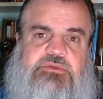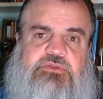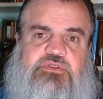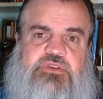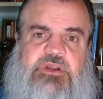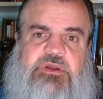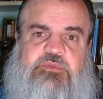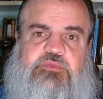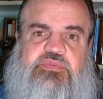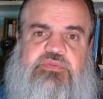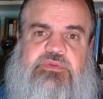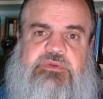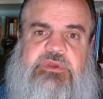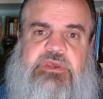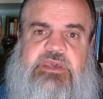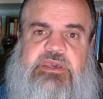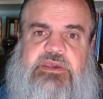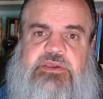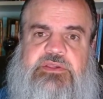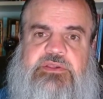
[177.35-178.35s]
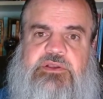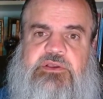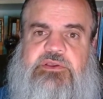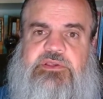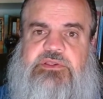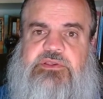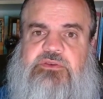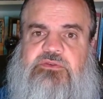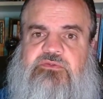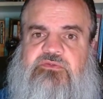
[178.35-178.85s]
Trump has
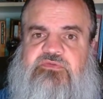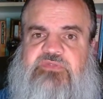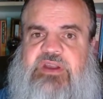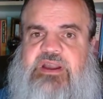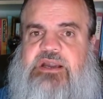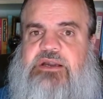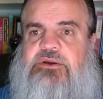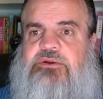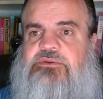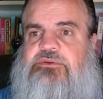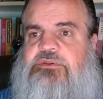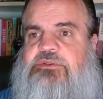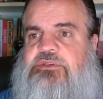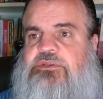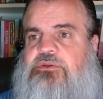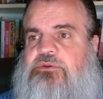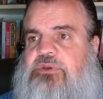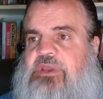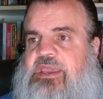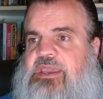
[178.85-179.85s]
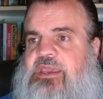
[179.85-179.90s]
also vowed to